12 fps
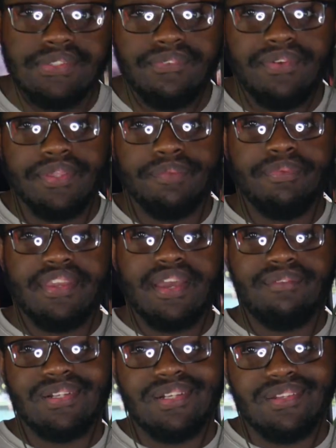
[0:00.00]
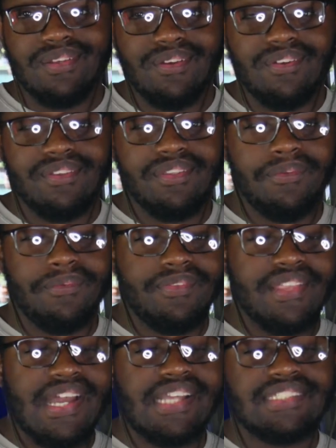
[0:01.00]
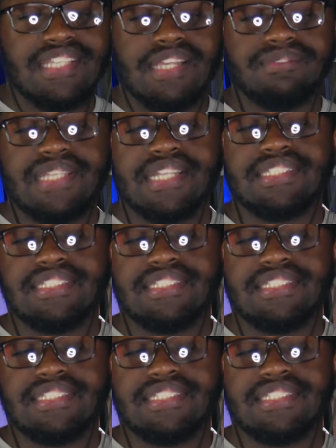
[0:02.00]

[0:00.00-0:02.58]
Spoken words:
When you become an adult, you 9 times out of